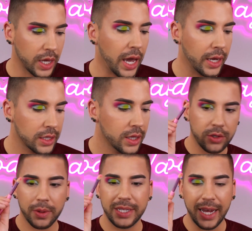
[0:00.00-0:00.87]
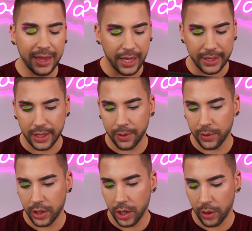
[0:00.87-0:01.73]
Okay, okay, so I'm gonna take this and
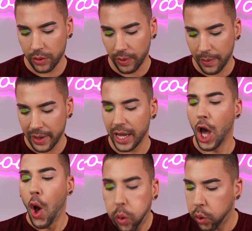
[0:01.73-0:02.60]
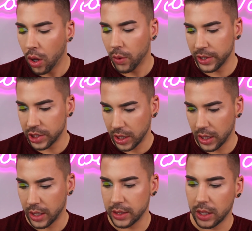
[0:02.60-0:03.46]
we're gonna go in with Remedy, which
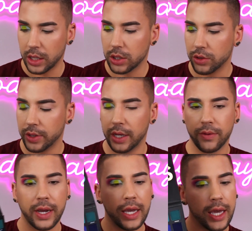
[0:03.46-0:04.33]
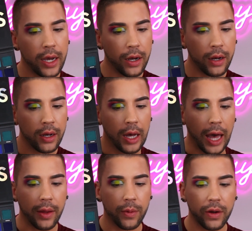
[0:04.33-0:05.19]
is this green right here.
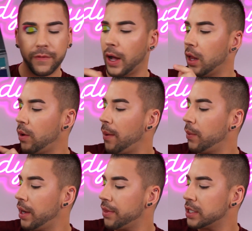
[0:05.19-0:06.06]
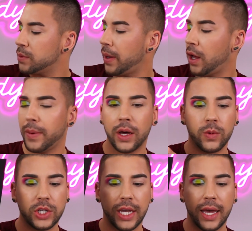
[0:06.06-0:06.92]
And then we're gonna follow up with Spellbound,
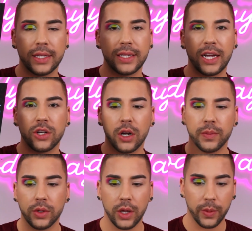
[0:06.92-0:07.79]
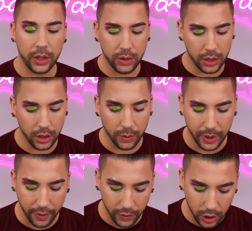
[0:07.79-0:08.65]
which again is that dark blue that we used a little
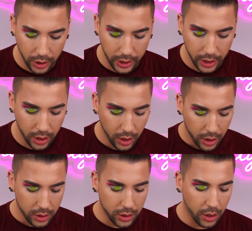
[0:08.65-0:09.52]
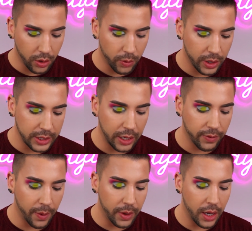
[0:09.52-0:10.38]
bit of earlier. So we're gonna take
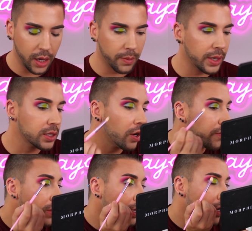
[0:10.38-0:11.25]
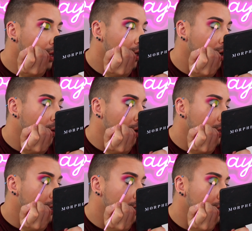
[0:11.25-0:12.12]
Remedy and place it over the yellow
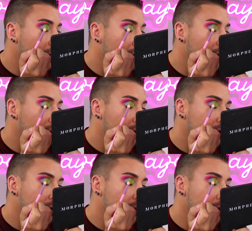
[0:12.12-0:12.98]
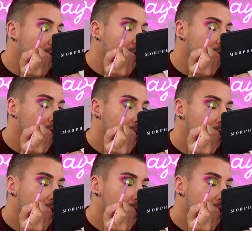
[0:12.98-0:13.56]
on the outer corner.